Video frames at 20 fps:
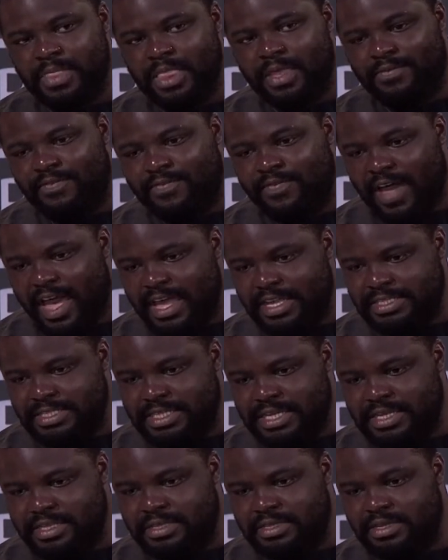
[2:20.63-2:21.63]

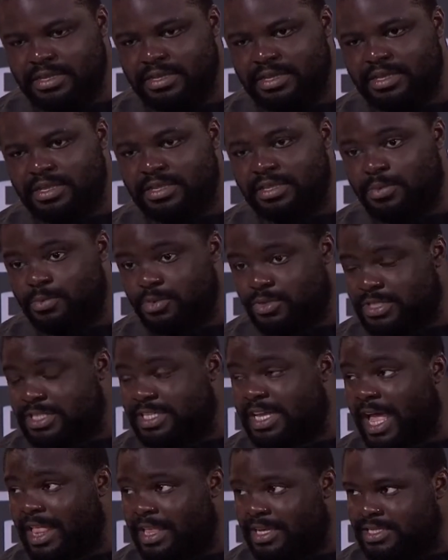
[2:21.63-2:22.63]
finding the most
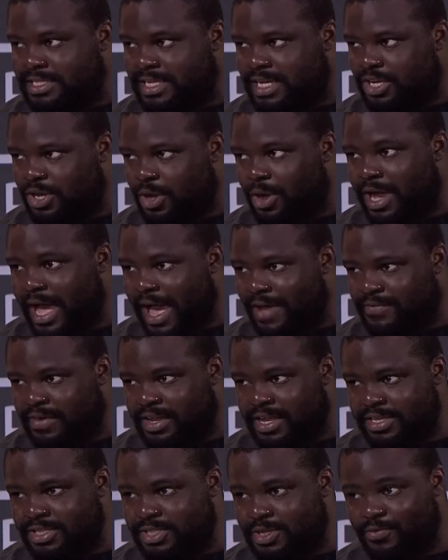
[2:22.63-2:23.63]
talented young
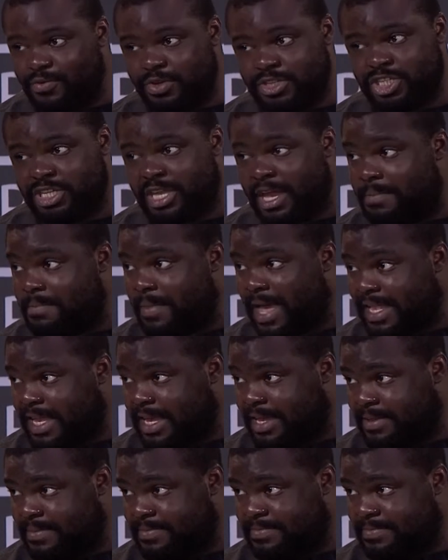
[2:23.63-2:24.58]
Africans, of which there are many